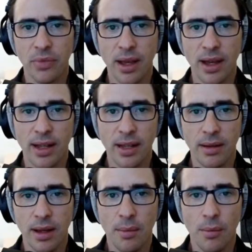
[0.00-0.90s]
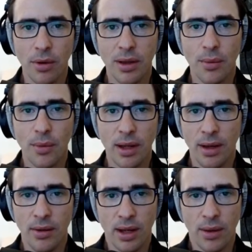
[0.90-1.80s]
And mostly when
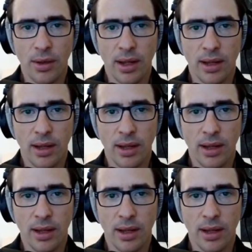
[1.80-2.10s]
I